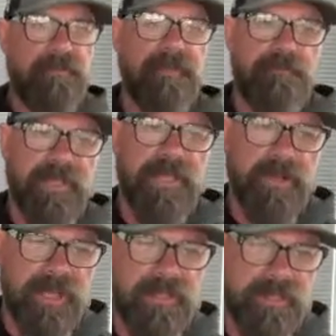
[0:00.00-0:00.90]
be your
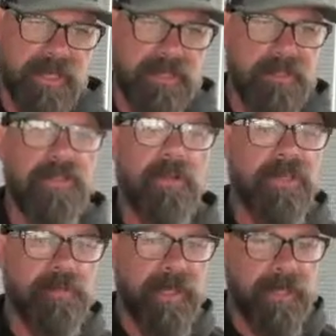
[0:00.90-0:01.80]
in season, so to
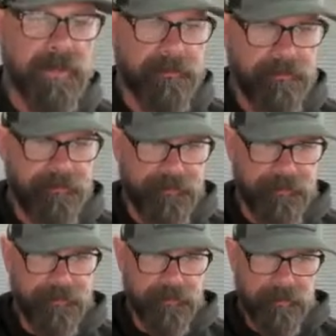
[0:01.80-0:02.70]
speak.
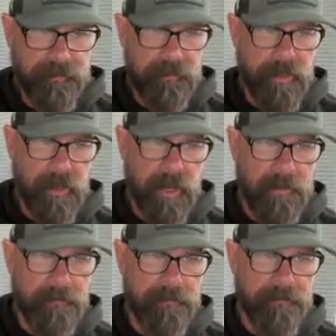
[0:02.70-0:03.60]
All right.
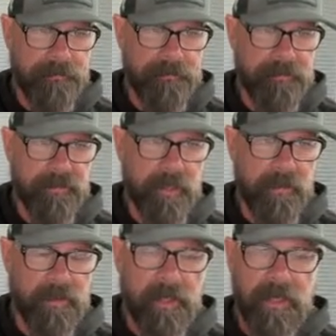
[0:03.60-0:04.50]

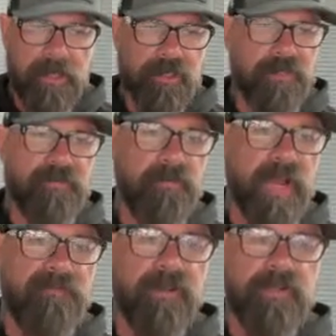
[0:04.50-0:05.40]
So just for
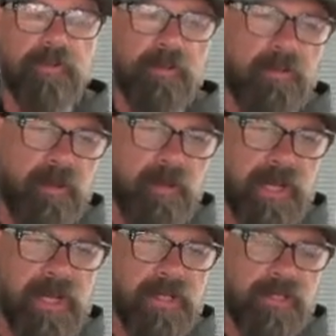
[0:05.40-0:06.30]
reference, when
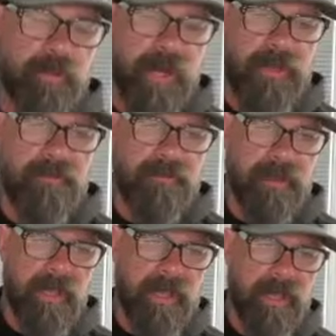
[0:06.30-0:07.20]
we train
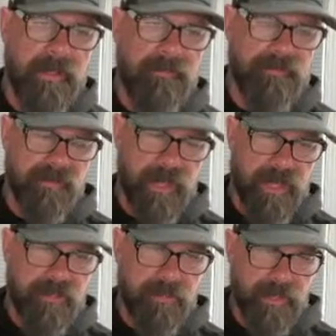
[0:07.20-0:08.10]
for the high
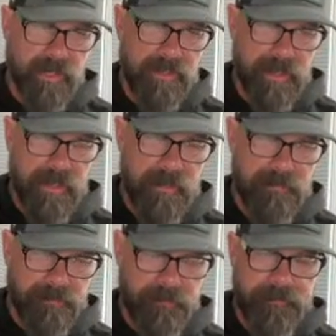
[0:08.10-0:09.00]
school kids
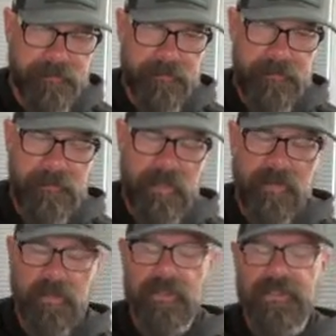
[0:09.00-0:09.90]

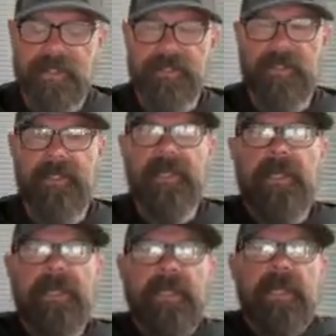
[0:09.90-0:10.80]
during the season,
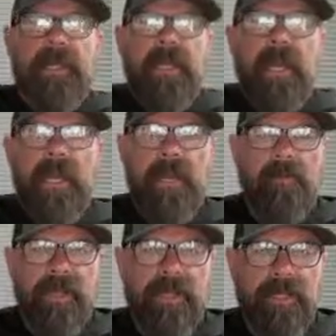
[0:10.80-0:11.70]

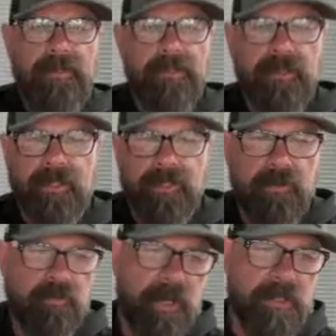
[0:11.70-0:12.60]
we just do
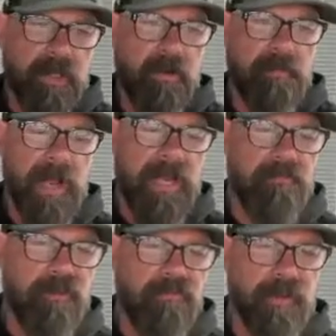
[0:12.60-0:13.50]
one lower body
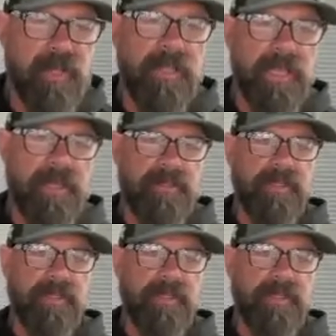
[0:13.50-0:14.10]
movement, and that is the